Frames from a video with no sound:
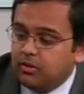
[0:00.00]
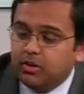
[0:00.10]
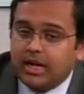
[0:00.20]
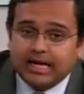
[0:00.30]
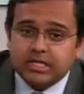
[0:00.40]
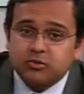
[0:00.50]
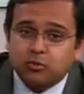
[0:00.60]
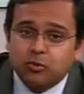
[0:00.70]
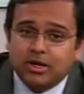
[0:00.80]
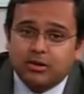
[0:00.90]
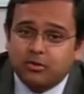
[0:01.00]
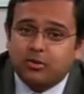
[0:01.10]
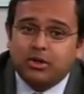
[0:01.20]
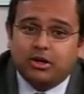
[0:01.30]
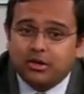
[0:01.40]
I guess the
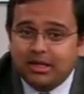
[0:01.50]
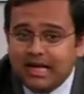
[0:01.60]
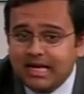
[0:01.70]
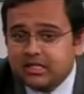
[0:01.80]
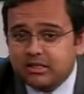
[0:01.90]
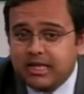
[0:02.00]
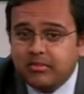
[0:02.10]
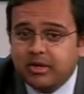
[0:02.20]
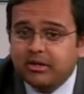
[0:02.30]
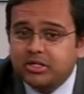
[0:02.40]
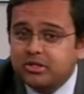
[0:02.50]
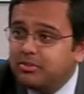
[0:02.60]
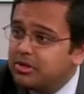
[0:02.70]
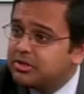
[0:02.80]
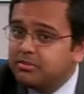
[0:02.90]
last statement here is the
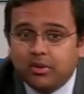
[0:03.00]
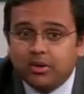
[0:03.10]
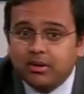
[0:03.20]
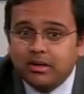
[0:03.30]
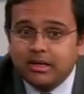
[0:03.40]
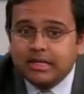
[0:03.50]
most important.